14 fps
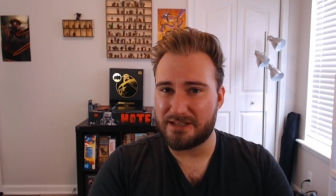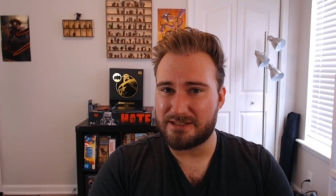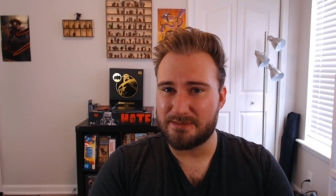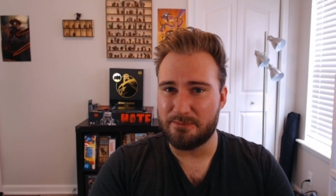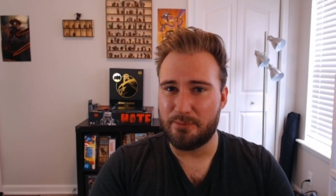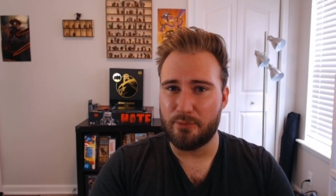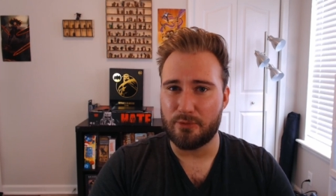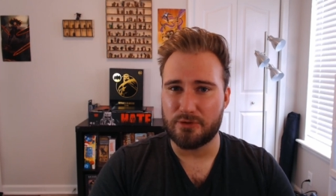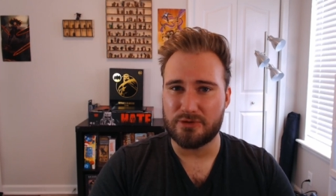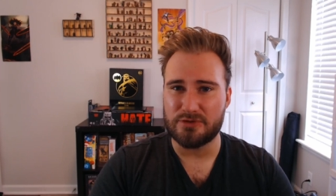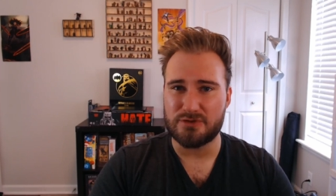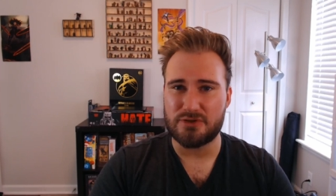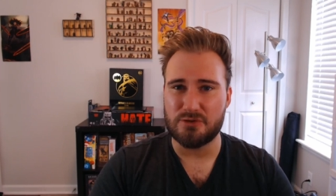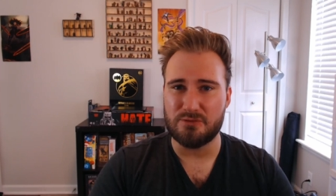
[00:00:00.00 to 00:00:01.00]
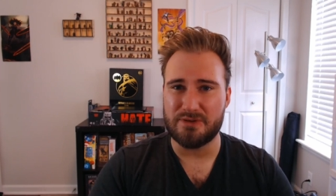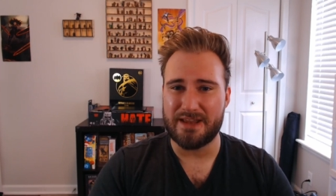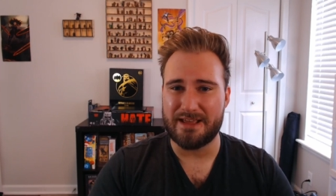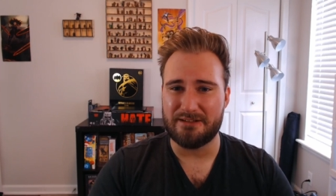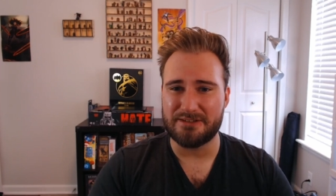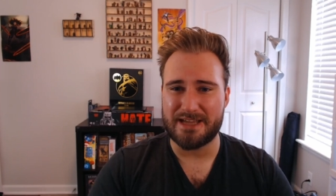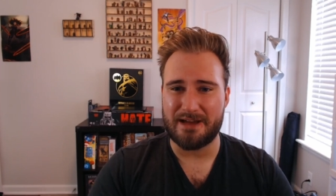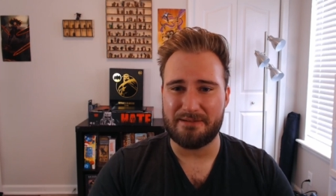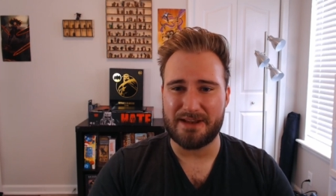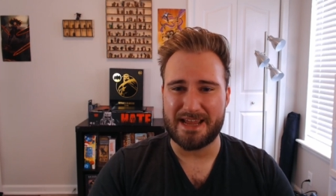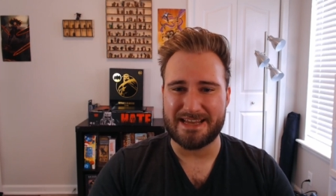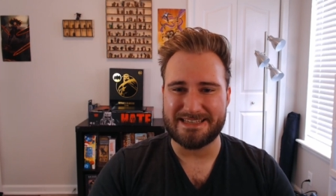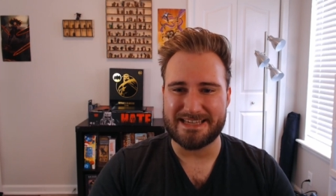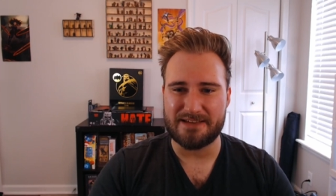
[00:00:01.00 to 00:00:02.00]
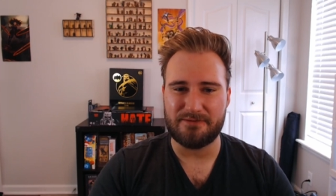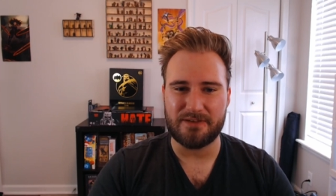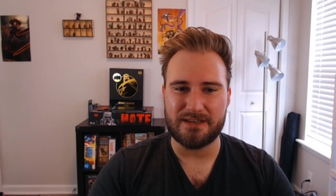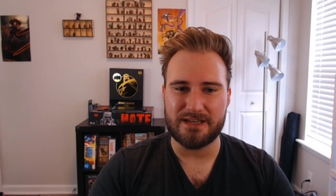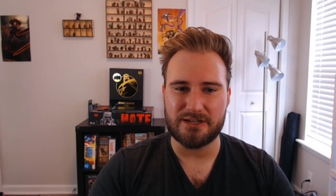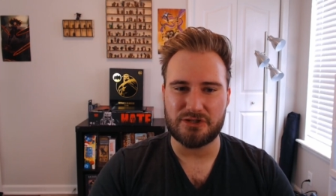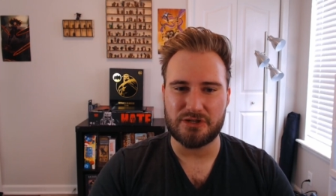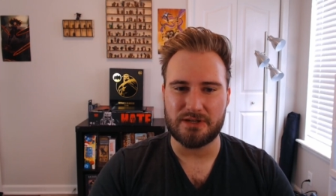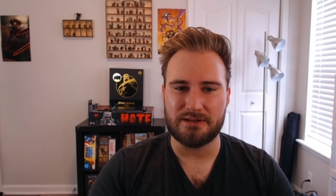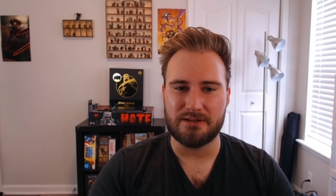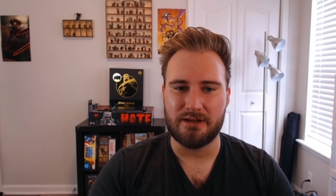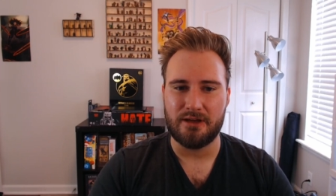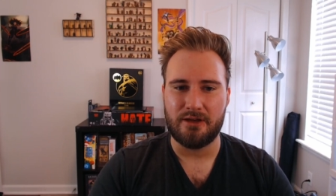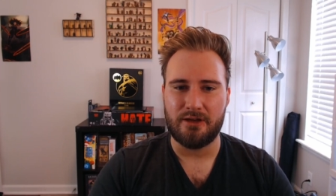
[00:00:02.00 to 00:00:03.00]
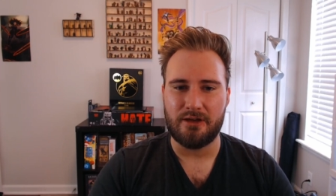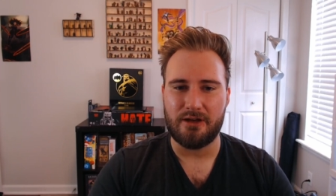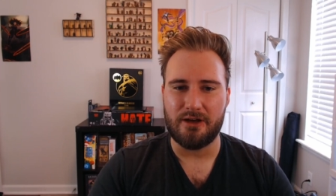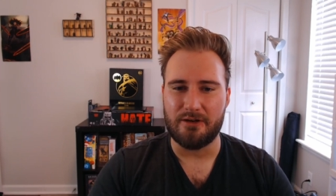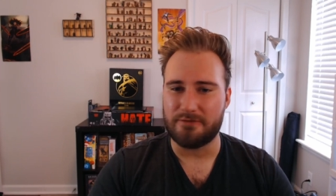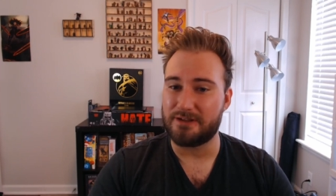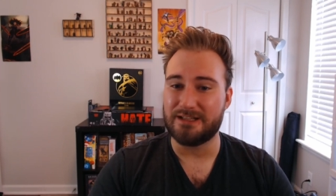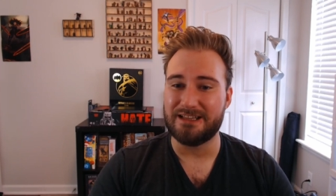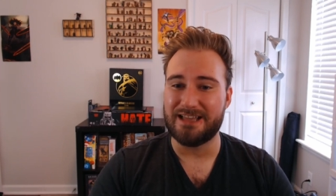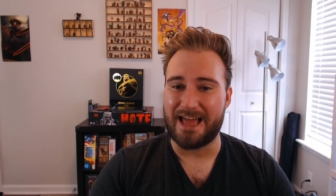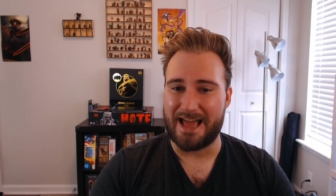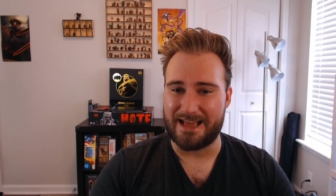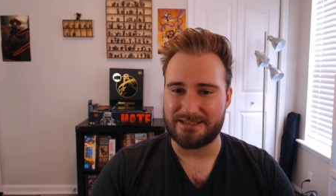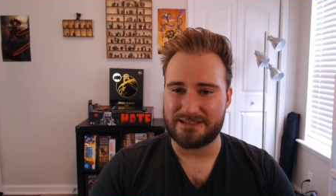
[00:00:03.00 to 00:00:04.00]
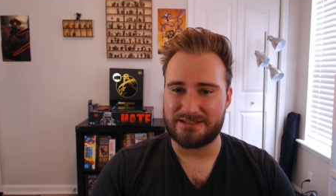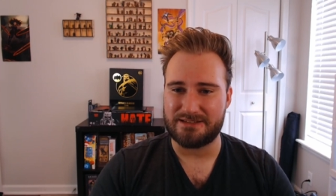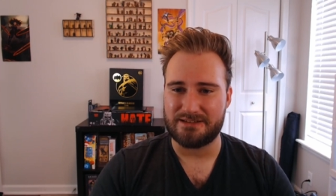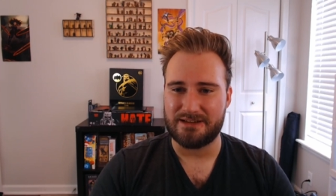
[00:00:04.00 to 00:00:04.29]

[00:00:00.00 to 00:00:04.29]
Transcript: important to nail down a definition of class.